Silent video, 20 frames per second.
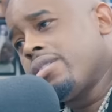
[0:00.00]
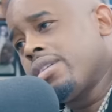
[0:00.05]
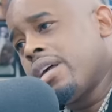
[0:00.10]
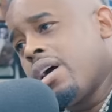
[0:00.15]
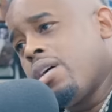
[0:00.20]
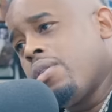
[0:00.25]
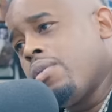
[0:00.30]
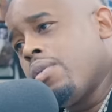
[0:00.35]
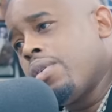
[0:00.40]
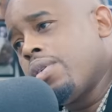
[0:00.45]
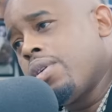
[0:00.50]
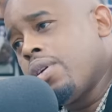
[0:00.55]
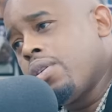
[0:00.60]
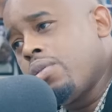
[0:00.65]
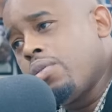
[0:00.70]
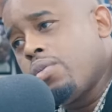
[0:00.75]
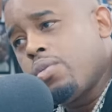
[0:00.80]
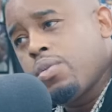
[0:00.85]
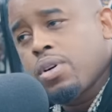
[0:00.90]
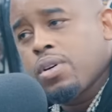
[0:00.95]
cause I don't want to
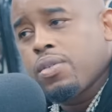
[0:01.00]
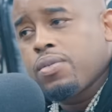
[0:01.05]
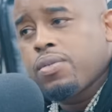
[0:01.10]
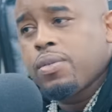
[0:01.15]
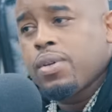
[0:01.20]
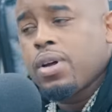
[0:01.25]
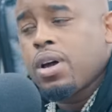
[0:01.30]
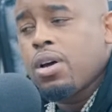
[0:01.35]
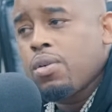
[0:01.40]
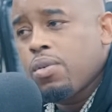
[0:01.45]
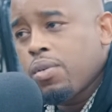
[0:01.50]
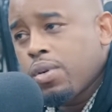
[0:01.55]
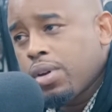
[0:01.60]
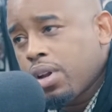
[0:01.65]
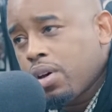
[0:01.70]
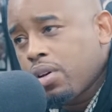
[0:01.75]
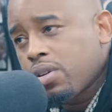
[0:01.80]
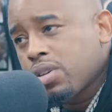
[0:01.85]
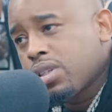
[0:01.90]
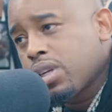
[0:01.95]
know her. I don't
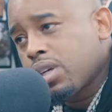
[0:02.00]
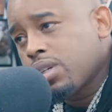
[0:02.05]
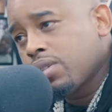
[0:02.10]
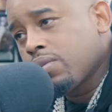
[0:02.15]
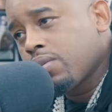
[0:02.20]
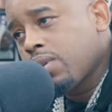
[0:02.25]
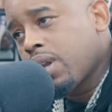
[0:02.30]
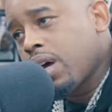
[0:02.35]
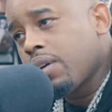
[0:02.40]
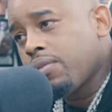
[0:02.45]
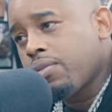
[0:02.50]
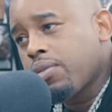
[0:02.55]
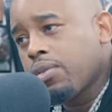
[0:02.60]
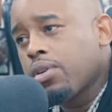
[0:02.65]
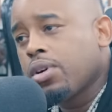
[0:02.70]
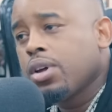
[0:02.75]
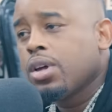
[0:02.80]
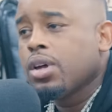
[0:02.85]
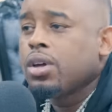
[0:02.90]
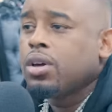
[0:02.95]
want to know her sexual life
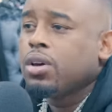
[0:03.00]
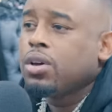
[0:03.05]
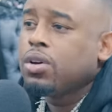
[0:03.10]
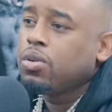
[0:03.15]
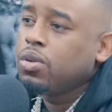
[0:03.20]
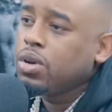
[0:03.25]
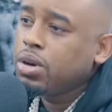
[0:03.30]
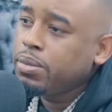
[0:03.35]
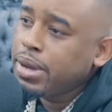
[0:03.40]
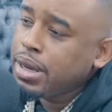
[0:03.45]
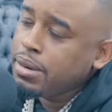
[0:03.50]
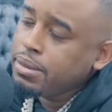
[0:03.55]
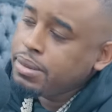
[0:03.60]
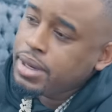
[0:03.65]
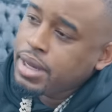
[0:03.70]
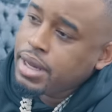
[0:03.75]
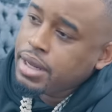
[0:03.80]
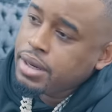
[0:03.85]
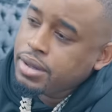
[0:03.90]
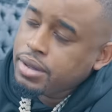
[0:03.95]
or who her
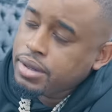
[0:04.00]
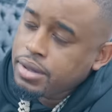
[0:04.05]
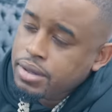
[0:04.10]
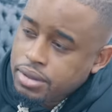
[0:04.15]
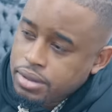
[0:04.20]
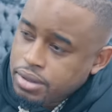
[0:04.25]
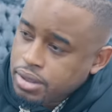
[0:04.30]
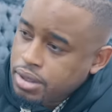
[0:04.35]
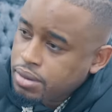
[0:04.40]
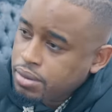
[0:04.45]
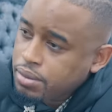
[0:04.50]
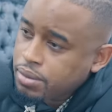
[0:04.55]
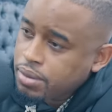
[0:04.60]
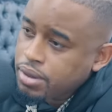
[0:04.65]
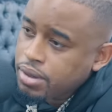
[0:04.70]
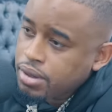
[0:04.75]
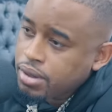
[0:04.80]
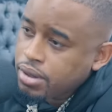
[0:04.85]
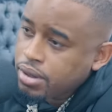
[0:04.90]
baby daddy is. Cause they gonna be